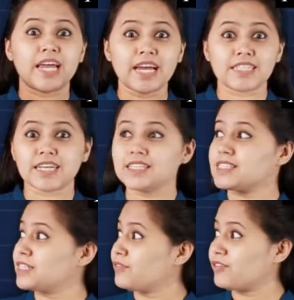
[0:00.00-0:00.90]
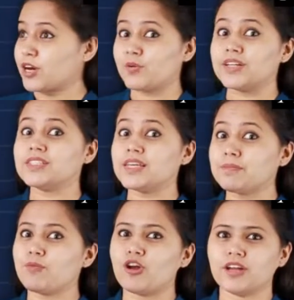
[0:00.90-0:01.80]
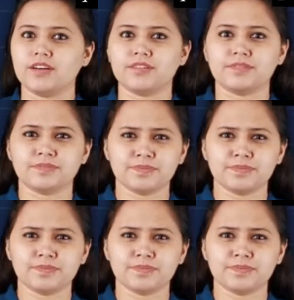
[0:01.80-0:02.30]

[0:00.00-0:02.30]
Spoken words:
It is the frequency polygon.